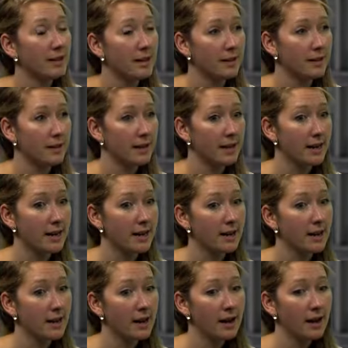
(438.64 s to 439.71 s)
and they
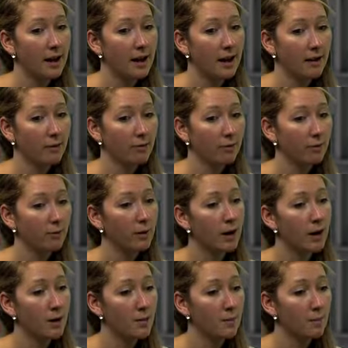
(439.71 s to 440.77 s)
have
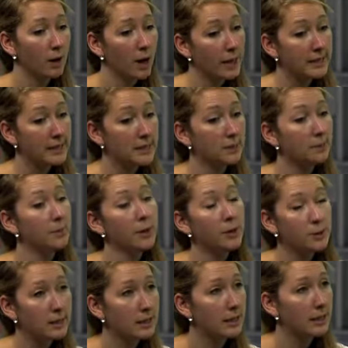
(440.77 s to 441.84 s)
lent
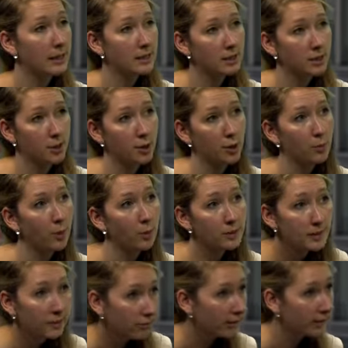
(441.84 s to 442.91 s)
mostly to
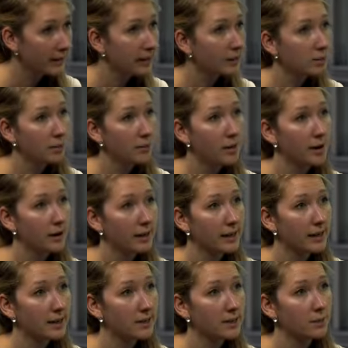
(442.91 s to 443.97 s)
property and financial
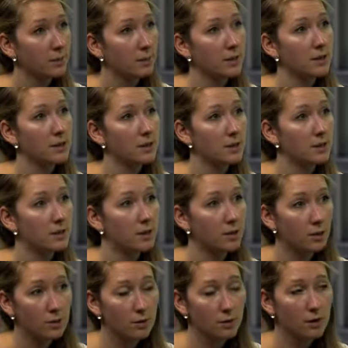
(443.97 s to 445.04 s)
markets, which has
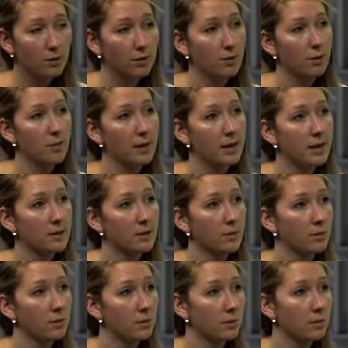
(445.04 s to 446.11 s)
skewed our economy
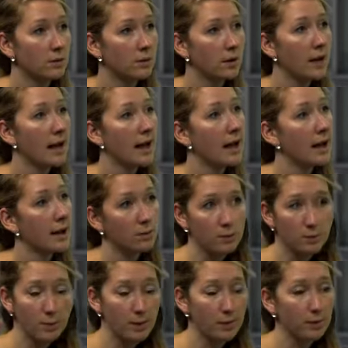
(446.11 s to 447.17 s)
towards
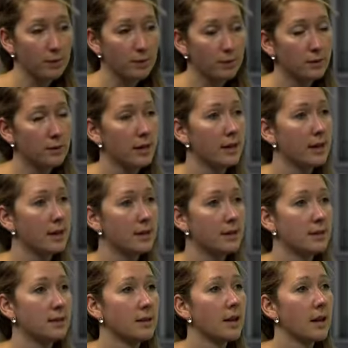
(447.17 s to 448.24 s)
house bubbles
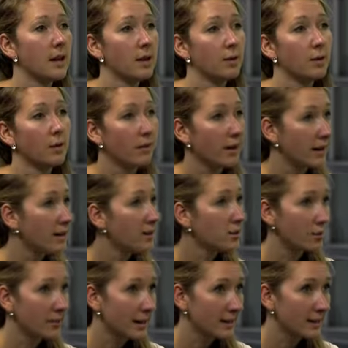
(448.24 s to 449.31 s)
and the
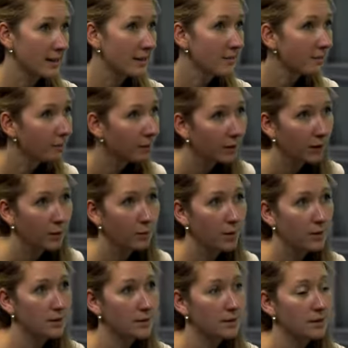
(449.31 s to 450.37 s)
financial sector,
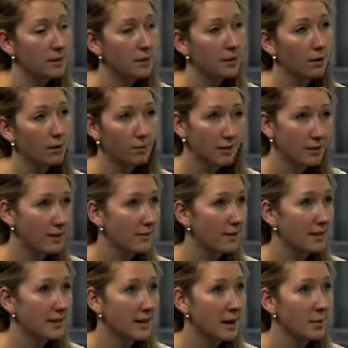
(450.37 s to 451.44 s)
whilst a lot of us have
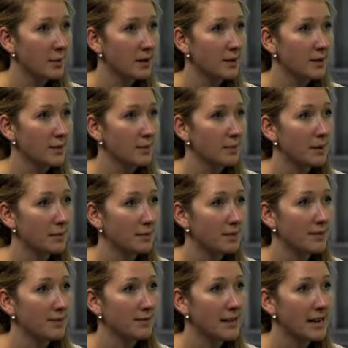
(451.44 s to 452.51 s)
ended up under a
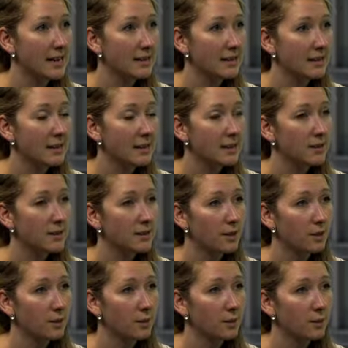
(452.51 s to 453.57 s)
mountain of debt.
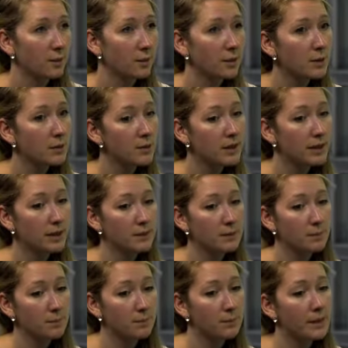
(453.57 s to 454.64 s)
So we don't think it's
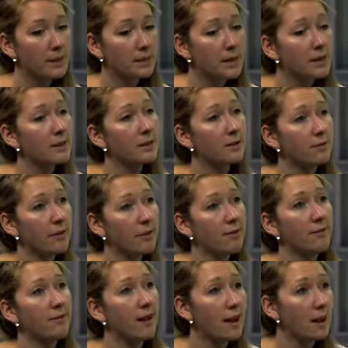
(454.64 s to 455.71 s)
being done in a very
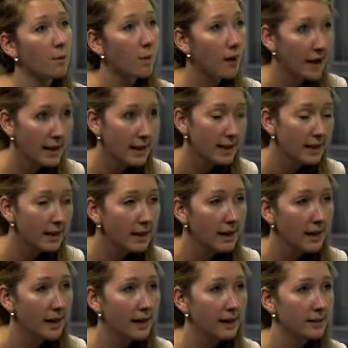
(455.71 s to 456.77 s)
fair way,
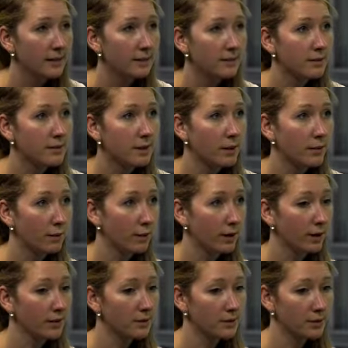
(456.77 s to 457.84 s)
and if we're
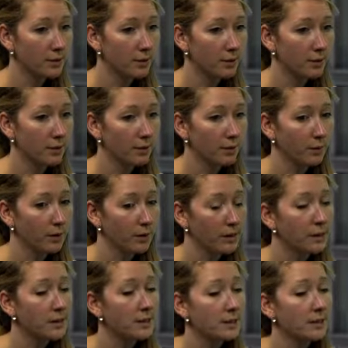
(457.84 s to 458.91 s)
going to
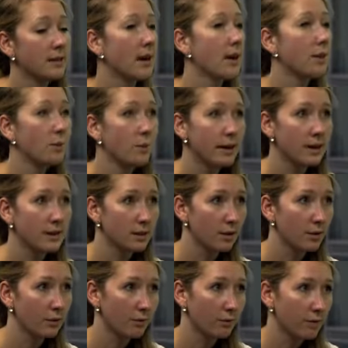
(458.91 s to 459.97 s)
consider other ways
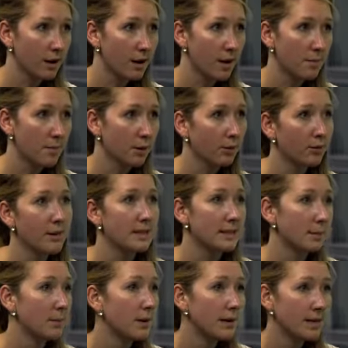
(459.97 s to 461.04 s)
of
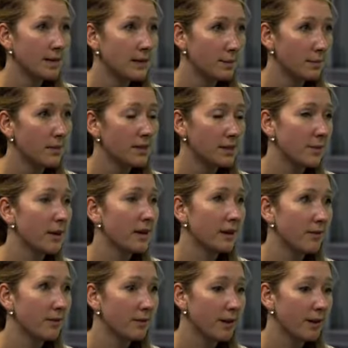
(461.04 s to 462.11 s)
creating money to make
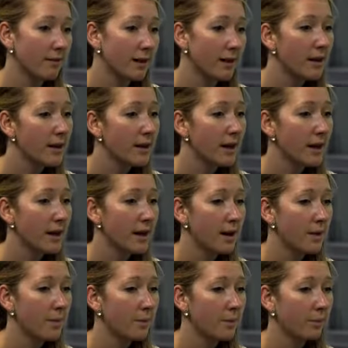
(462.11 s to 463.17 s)
it fairer,
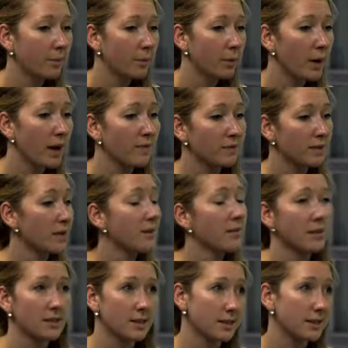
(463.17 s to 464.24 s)
we have to kind of
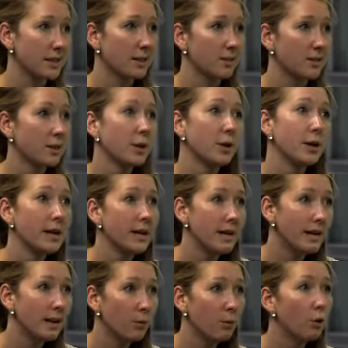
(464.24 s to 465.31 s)
ask ourselves,
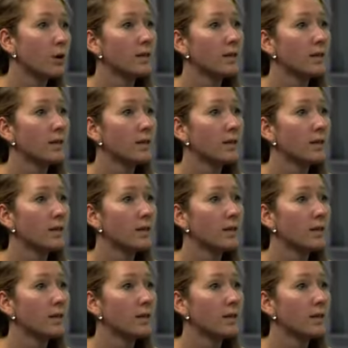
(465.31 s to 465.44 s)
what